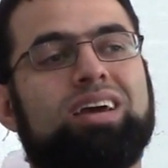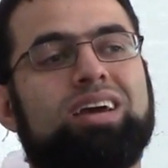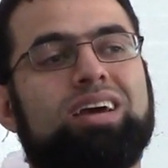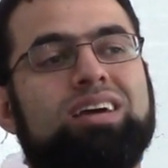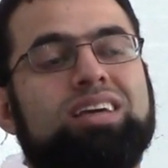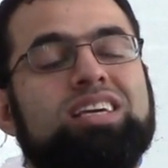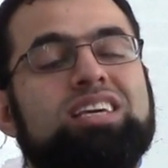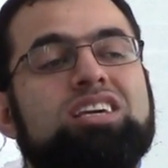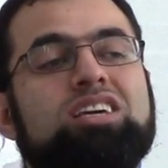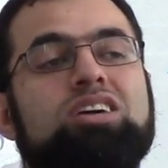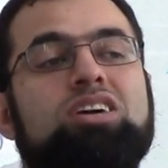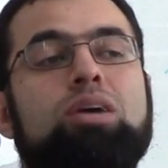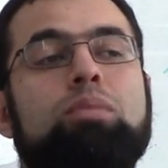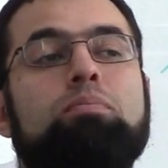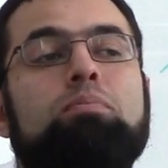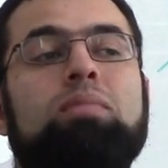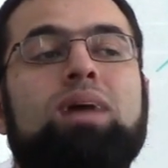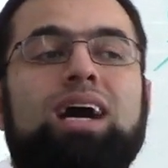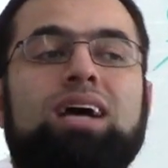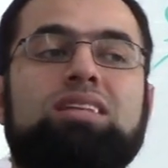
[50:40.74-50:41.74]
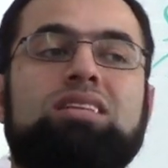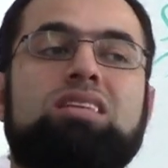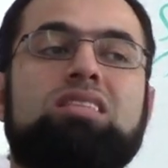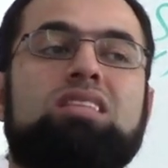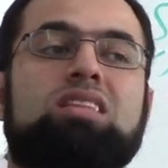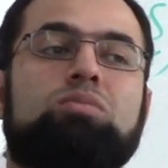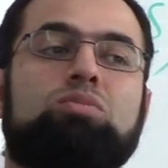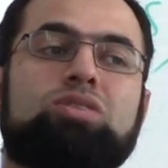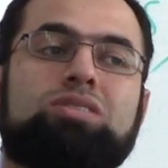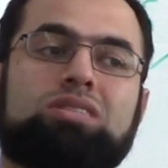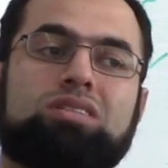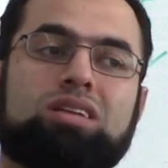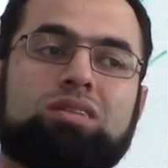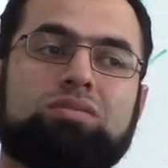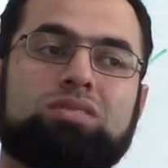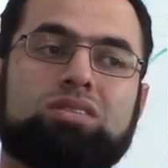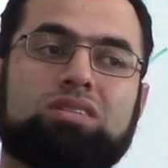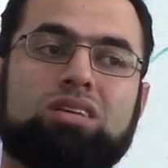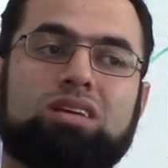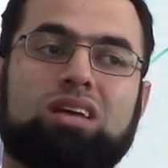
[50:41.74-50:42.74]
he commanded the
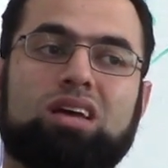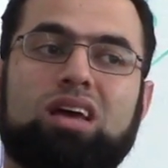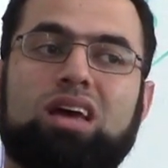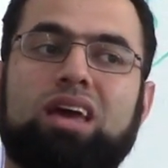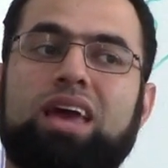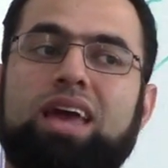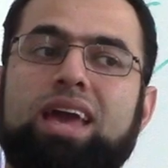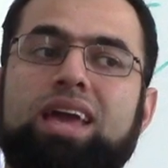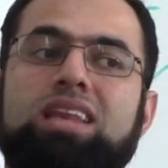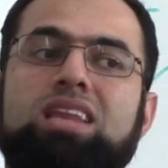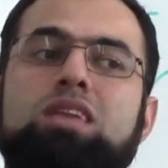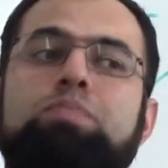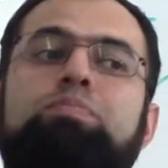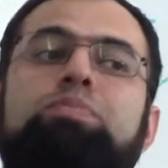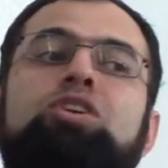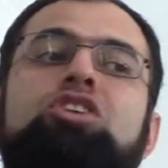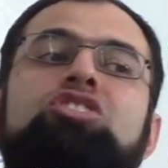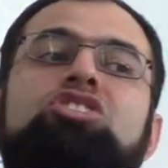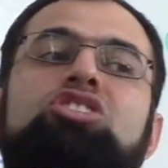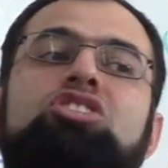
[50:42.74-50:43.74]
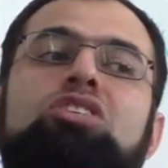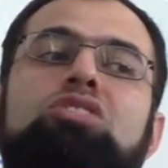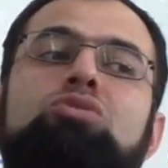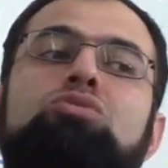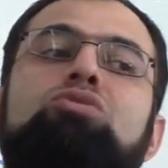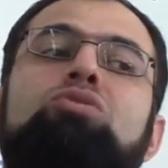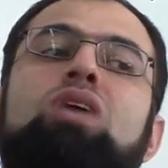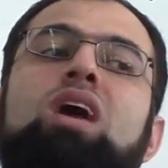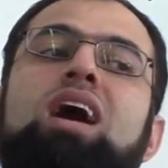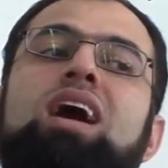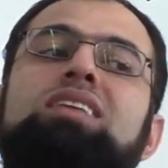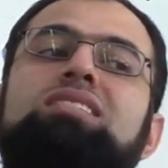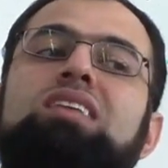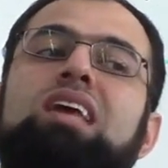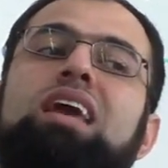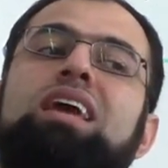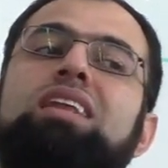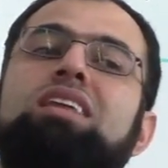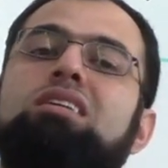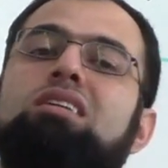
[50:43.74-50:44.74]
Muslims, any person who has
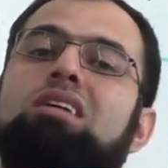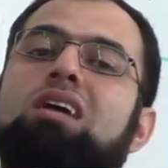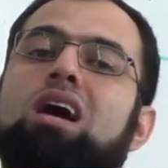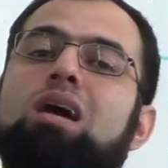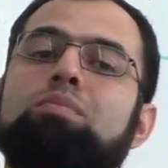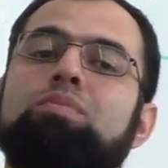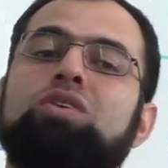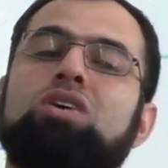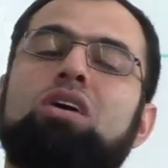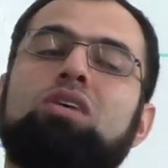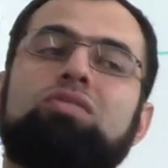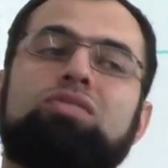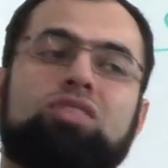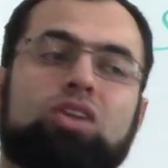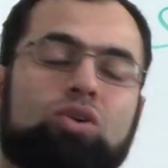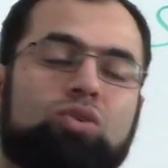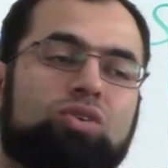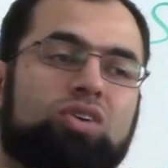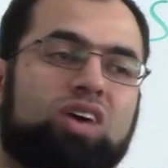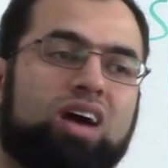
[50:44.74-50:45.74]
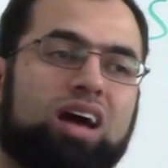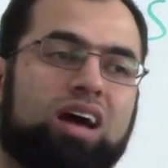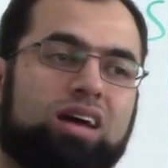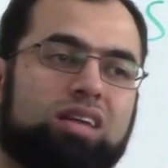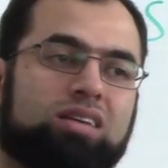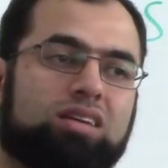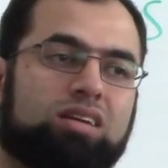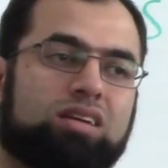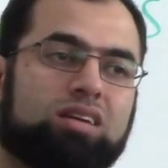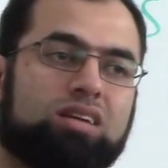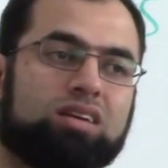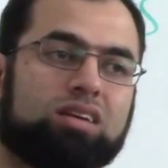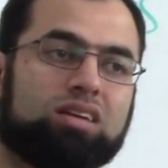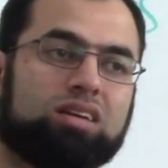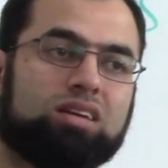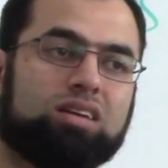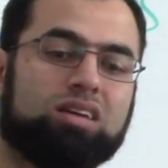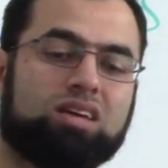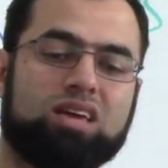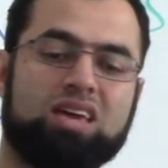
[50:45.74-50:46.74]
any copy of the Quran,
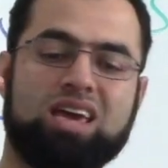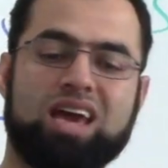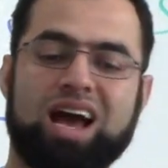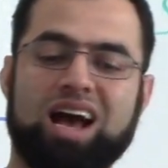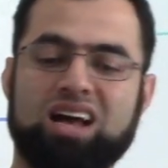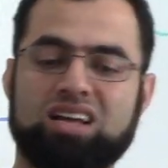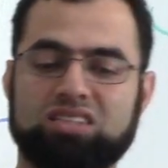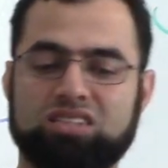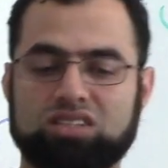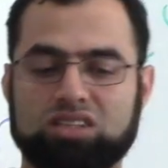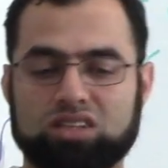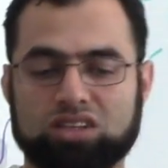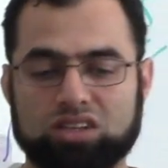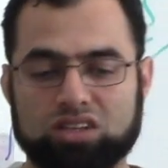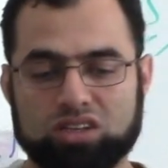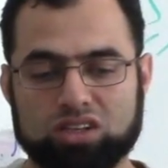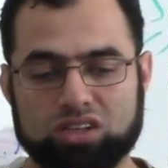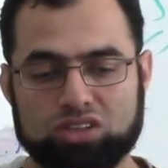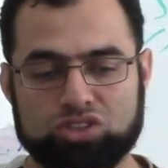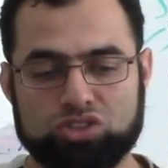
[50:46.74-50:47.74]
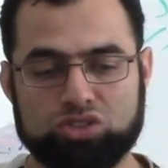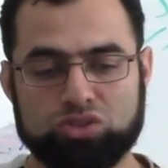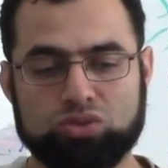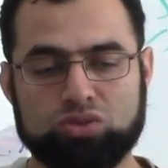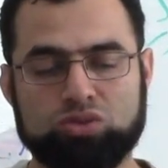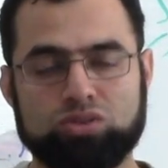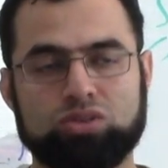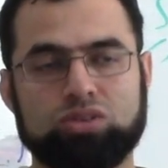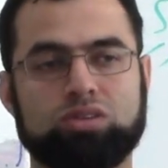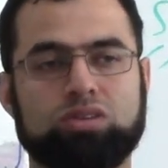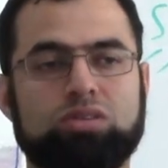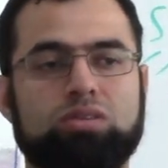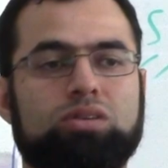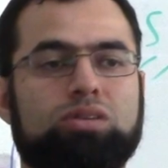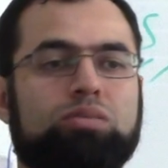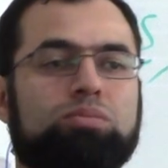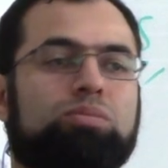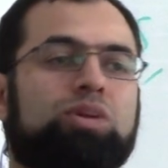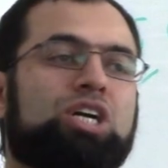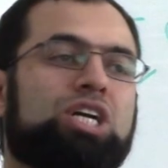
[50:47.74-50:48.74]
he has to
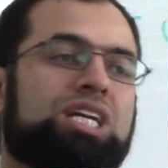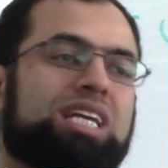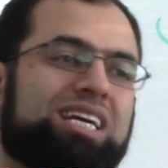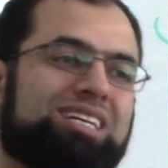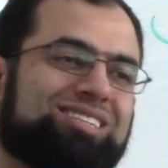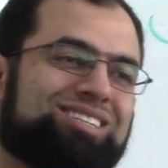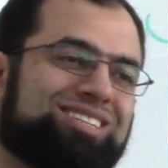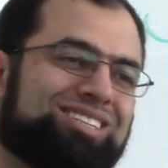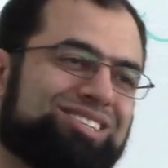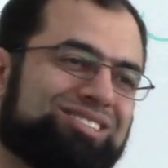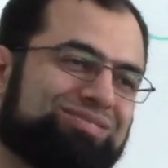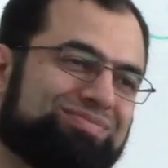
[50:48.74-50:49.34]
burn it.